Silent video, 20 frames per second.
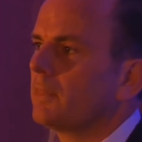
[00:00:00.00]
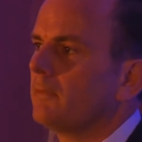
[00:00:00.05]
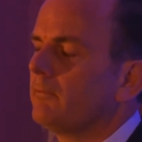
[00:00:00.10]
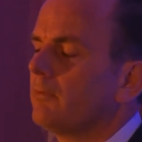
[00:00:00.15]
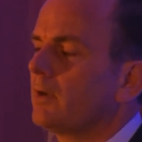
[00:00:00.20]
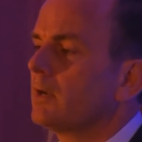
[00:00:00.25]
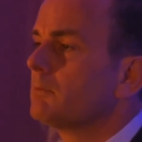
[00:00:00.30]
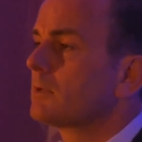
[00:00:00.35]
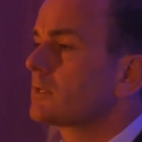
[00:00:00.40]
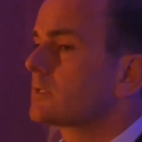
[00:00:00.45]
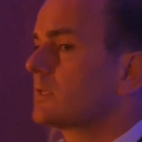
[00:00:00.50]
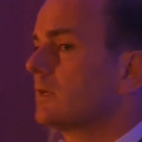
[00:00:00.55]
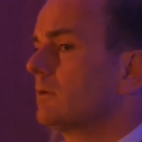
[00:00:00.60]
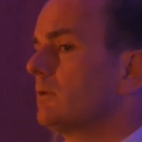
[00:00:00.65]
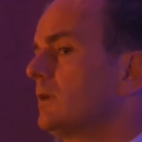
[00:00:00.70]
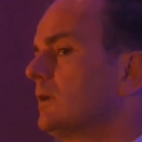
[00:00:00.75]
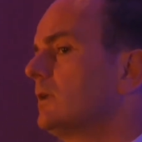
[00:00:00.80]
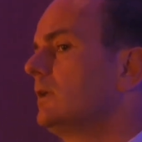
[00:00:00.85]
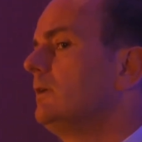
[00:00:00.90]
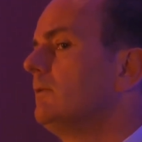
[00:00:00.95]
very much so
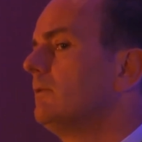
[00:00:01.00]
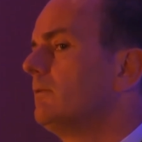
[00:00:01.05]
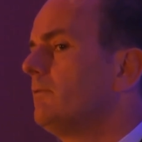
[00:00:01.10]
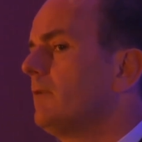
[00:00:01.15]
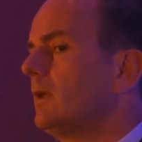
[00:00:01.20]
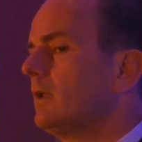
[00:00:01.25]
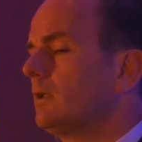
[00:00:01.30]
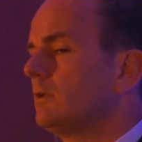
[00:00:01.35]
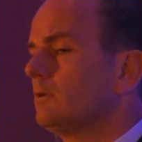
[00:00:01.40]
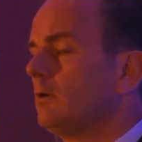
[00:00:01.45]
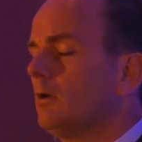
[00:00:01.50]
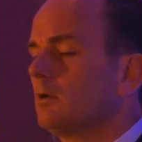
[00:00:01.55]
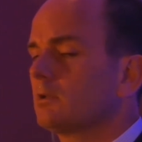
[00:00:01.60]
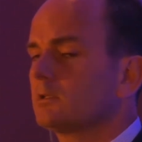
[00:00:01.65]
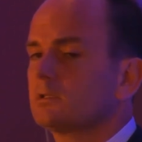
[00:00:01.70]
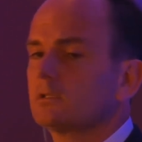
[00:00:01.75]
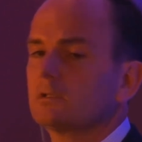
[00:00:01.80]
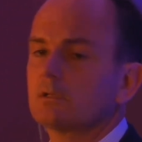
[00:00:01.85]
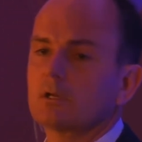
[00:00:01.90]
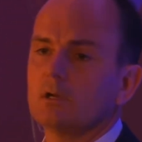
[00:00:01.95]
in the
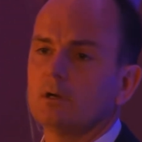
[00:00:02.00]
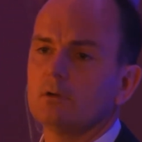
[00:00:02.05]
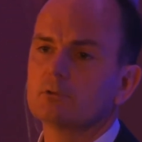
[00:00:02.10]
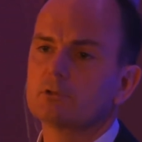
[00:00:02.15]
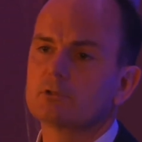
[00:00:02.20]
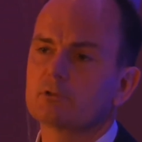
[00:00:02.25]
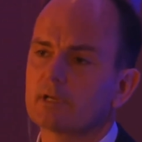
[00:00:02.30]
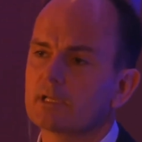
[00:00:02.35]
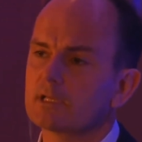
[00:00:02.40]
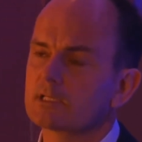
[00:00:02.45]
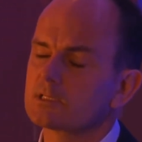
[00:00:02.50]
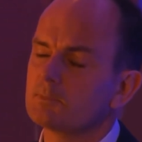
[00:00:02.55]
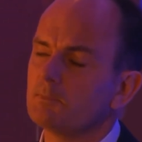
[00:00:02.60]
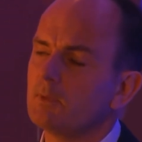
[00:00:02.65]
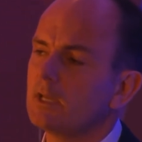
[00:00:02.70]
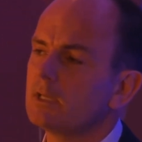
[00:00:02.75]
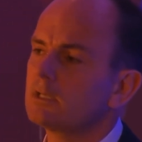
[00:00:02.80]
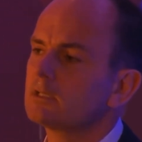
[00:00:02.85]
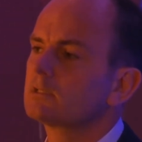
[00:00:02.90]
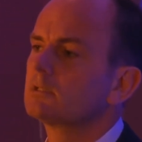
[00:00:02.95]
hot and cold drink
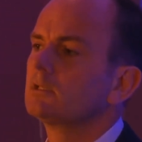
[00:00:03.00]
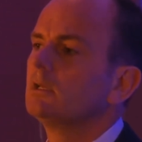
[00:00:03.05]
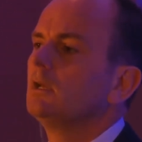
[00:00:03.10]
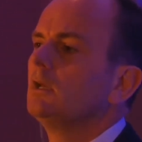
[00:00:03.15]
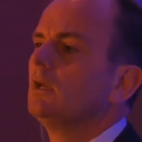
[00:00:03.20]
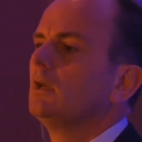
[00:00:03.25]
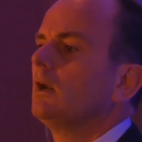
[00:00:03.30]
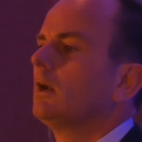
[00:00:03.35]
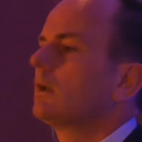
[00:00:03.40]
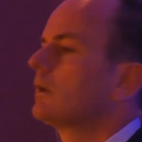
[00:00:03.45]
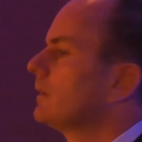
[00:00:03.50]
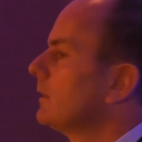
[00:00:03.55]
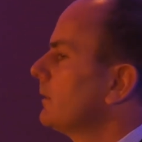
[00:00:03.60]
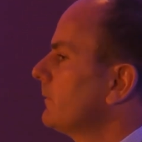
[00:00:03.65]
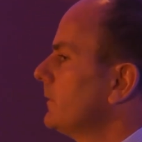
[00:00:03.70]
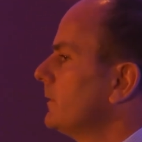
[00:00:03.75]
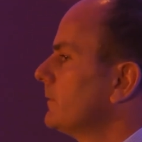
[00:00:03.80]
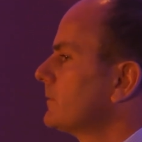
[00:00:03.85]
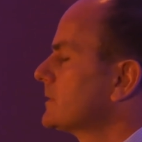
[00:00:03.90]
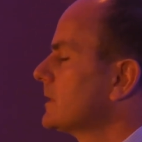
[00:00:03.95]
space. I don't know
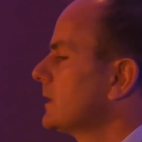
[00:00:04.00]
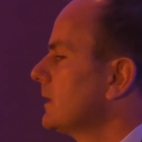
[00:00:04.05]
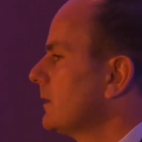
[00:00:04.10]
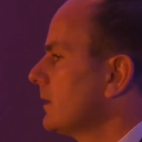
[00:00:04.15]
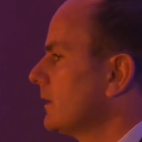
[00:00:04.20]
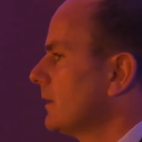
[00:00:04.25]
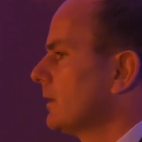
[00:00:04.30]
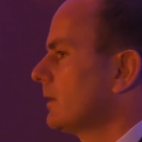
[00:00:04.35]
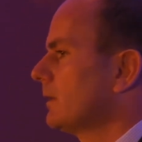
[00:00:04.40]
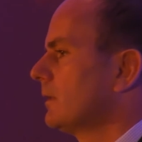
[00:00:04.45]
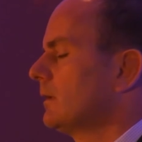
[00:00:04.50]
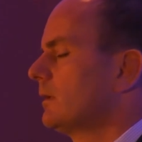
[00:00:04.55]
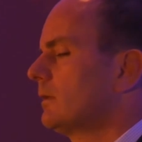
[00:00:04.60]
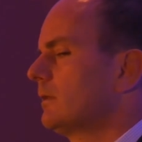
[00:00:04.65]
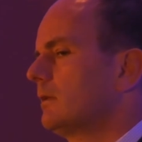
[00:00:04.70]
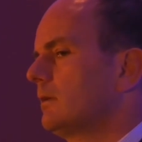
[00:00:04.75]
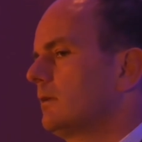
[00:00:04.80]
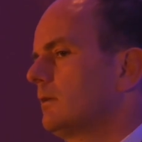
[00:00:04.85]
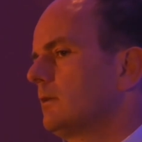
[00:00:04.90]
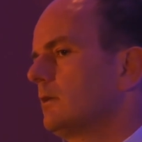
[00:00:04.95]
if you've seen
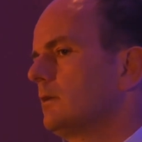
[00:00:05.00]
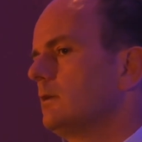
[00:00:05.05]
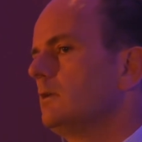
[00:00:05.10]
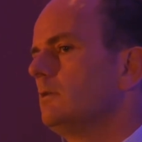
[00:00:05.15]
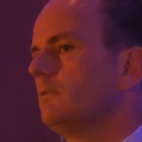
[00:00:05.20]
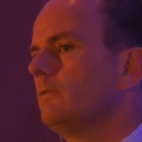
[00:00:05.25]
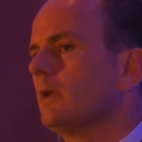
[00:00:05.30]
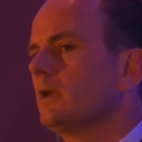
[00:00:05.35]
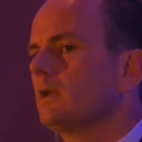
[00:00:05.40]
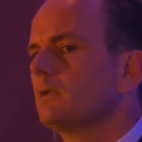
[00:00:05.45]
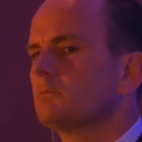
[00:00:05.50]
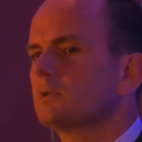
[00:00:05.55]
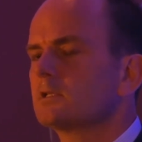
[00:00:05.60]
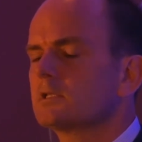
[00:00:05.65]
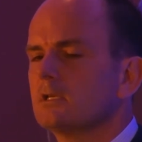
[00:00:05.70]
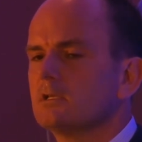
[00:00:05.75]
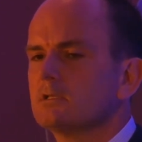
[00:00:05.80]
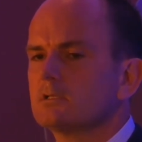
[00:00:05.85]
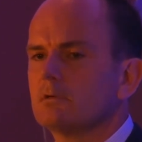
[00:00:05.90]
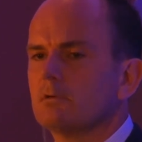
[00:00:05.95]
the new vending
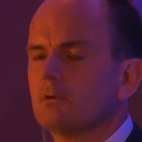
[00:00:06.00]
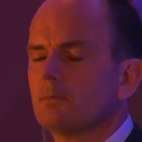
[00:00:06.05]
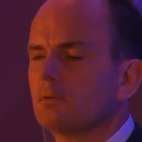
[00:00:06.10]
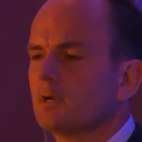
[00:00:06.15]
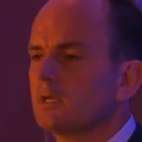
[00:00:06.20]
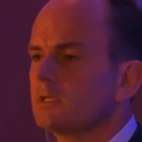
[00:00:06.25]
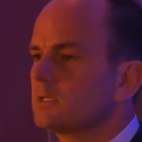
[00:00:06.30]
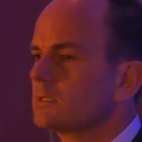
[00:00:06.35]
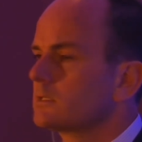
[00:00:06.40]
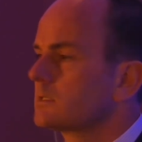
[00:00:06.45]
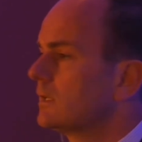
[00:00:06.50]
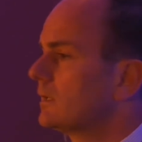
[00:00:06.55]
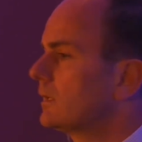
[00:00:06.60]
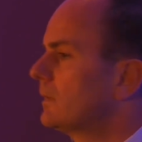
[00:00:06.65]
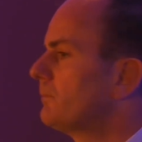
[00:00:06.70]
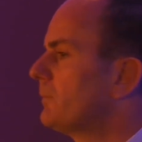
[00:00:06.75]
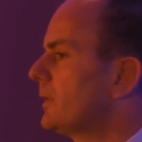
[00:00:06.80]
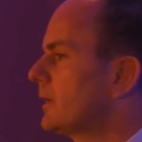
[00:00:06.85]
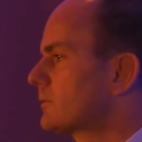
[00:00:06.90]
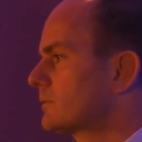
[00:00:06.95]
machines that are operating, certainly
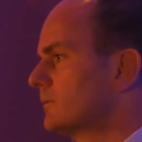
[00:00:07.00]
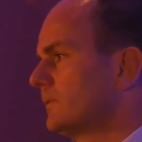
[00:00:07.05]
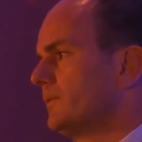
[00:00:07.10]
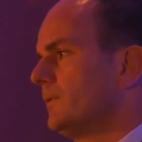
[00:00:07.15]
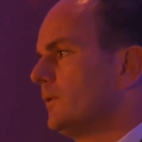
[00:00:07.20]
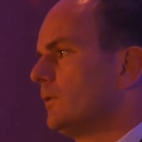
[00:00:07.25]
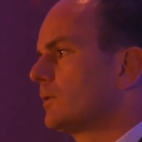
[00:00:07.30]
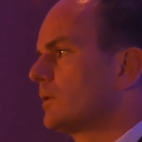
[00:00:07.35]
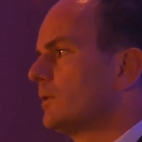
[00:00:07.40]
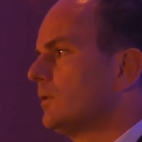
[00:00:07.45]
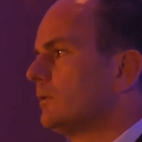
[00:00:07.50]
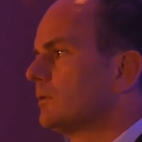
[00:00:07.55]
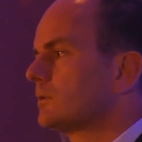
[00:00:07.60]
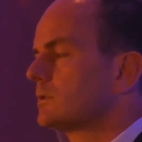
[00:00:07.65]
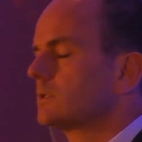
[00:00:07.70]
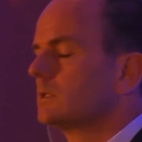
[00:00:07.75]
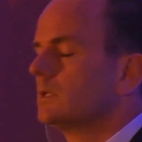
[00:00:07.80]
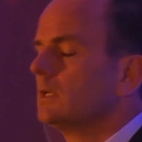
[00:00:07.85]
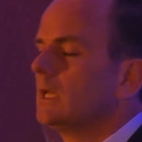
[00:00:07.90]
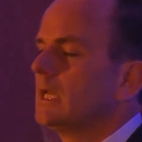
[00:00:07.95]
in petrol
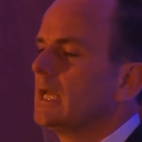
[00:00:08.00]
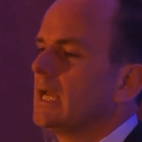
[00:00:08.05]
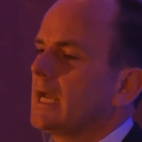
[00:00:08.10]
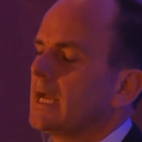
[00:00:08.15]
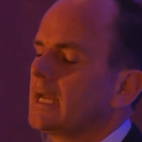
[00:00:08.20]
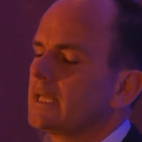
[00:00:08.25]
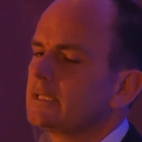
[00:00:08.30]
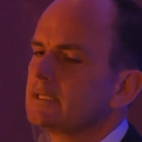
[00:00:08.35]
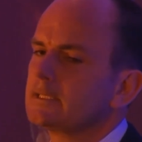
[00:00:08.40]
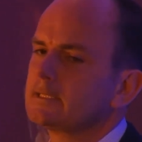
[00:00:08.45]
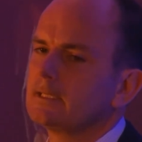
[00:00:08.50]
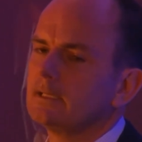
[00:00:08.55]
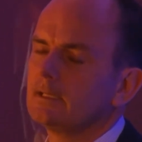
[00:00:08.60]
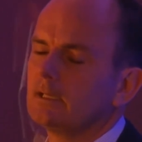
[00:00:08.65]
forecourts and